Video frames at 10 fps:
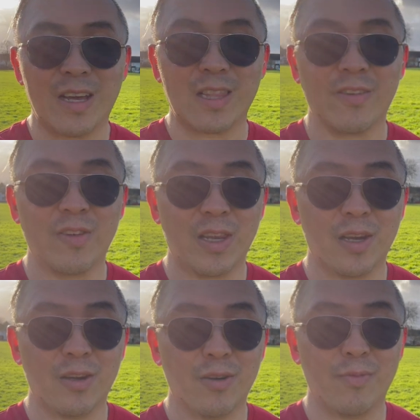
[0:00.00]
liked the
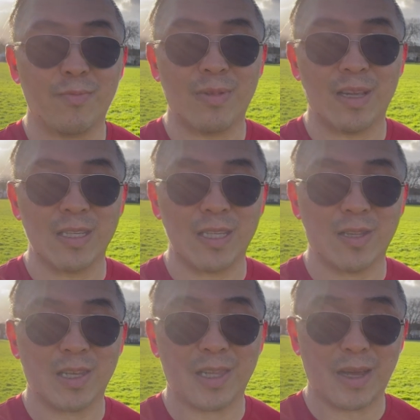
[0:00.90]
video, please
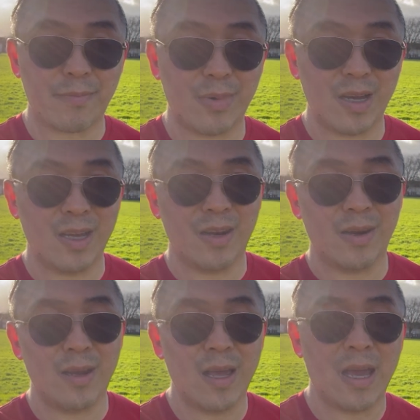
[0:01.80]
hit the like button